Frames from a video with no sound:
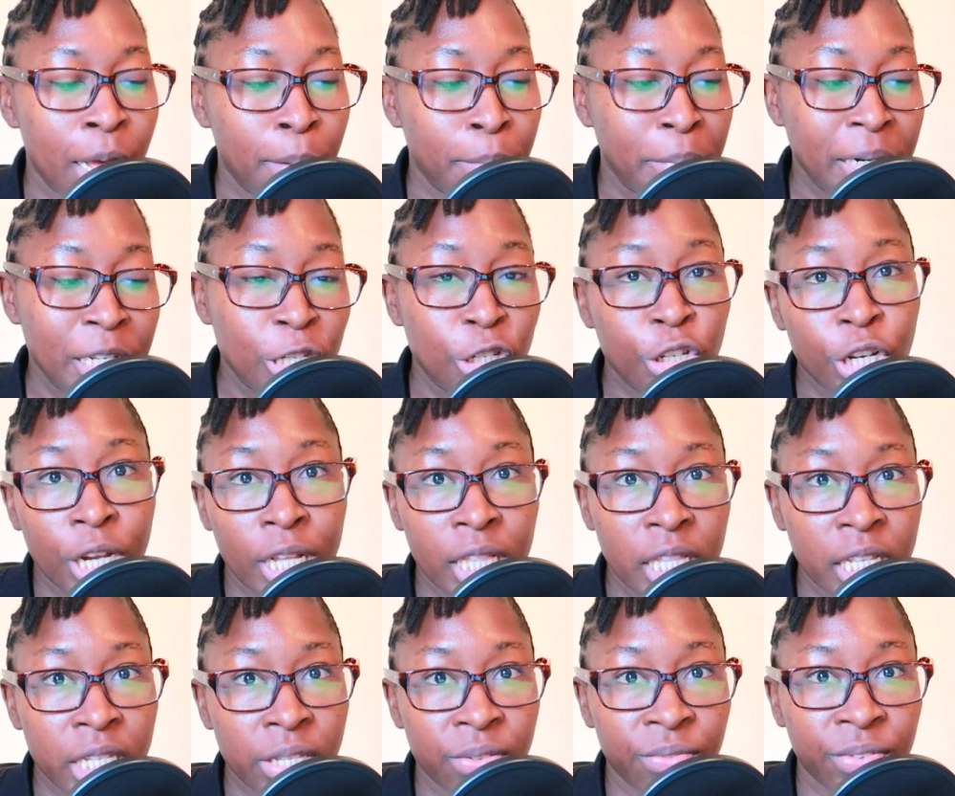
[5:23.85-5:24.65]
Please share
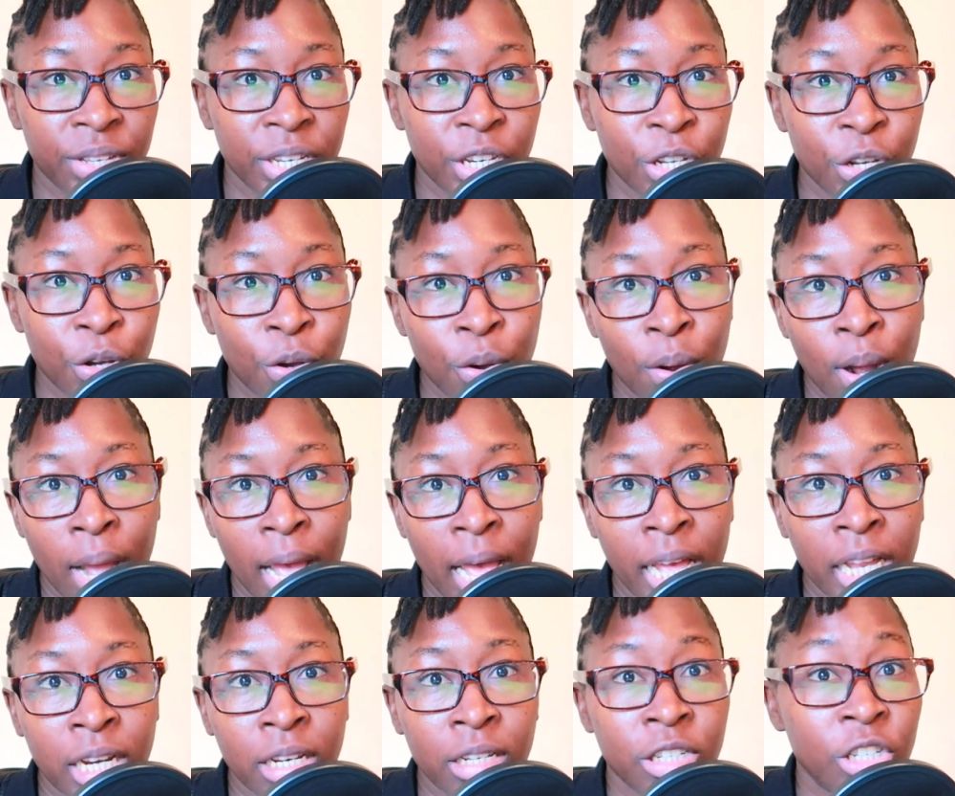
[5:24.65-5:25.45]
this video
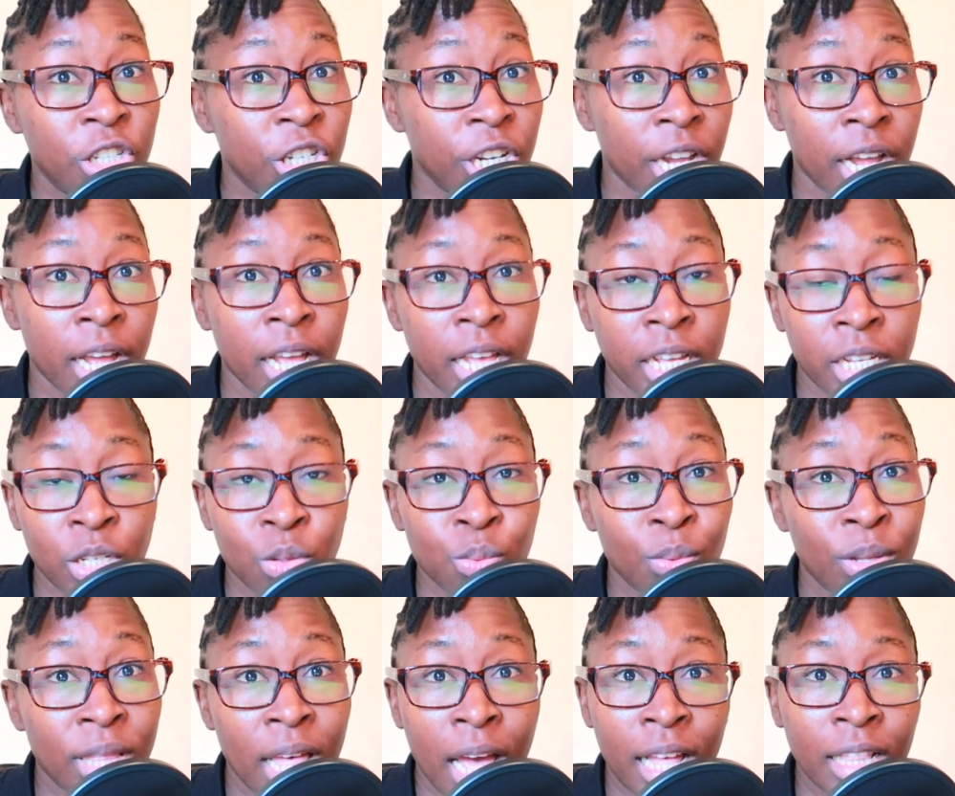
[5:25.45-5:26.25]
and share
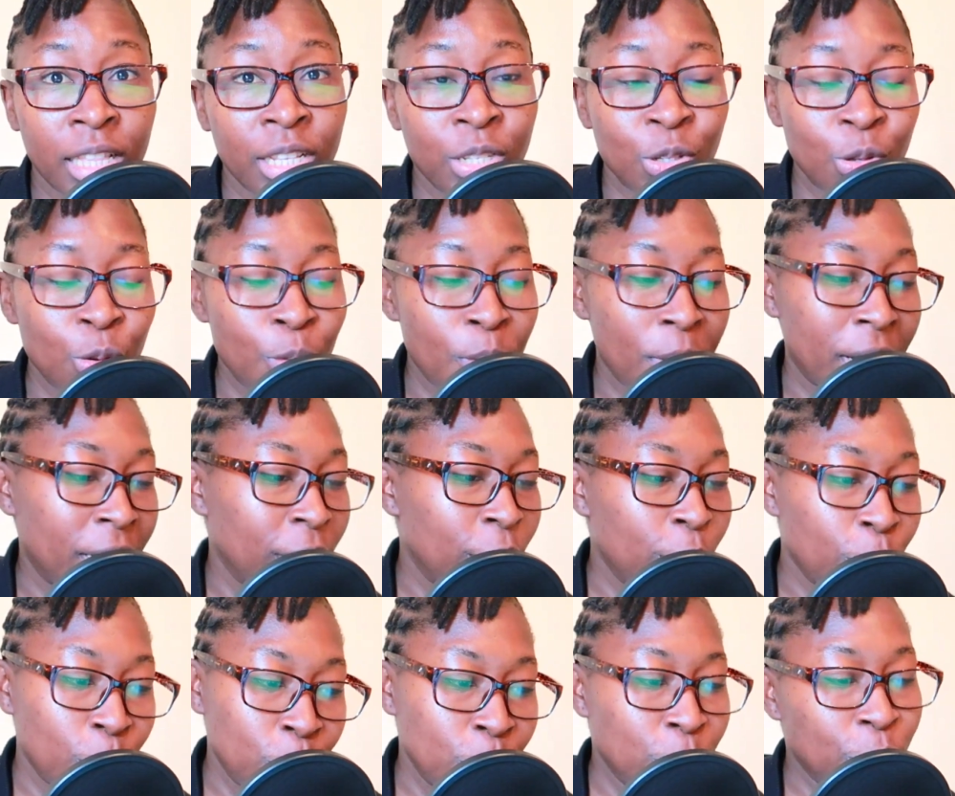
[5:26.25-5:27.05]
it with others who
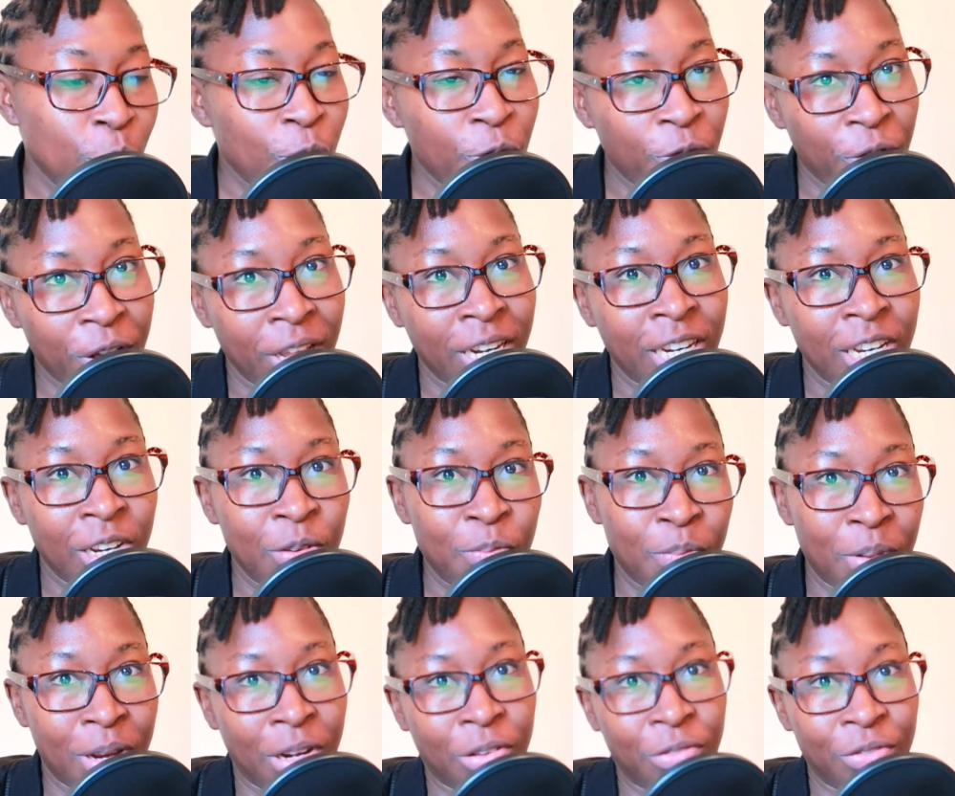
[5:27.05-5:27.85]
might also find
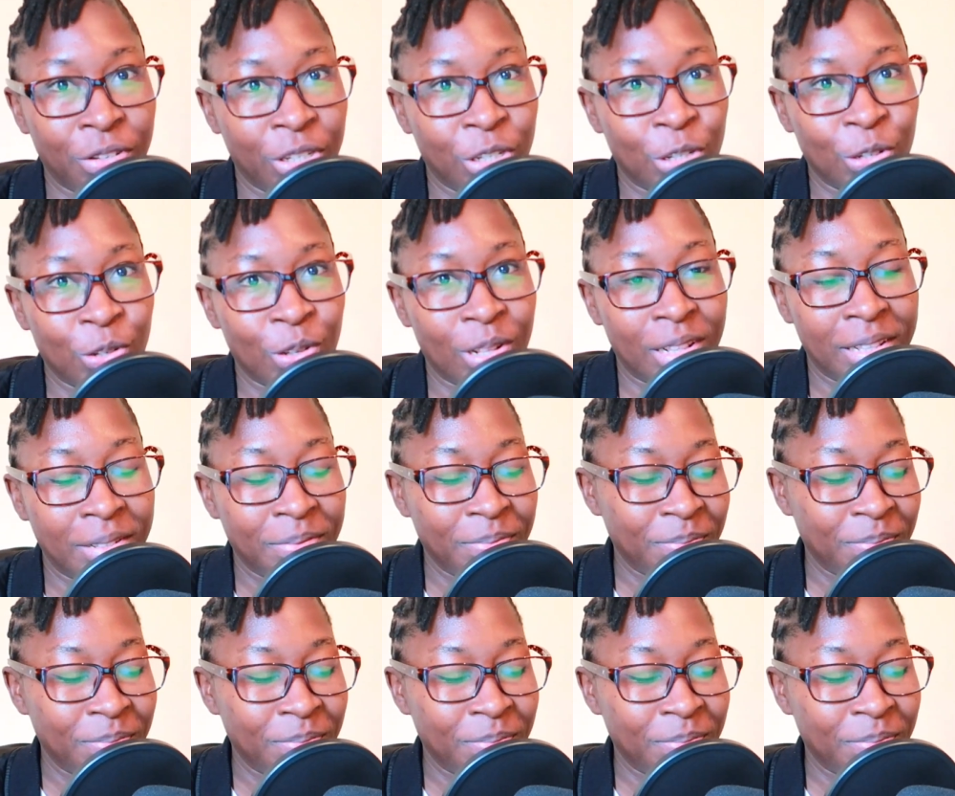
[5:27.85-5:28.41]
it beneficial.